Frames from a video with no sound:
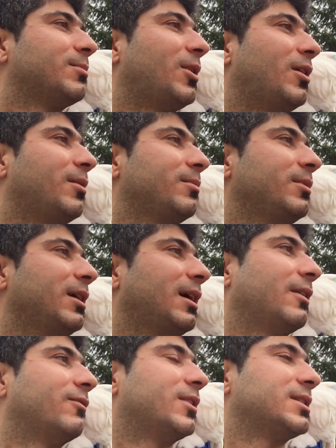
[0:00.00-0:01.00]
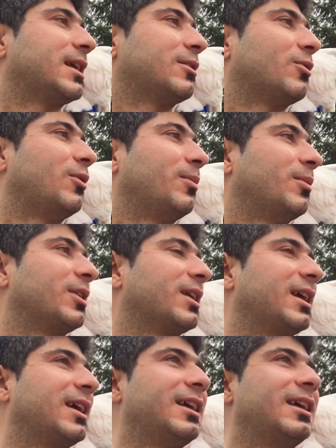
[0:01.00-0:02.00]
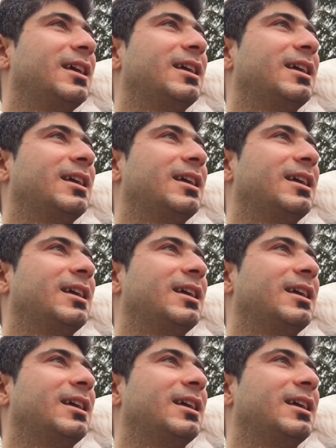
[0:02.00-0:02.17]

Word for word: mom was at home okay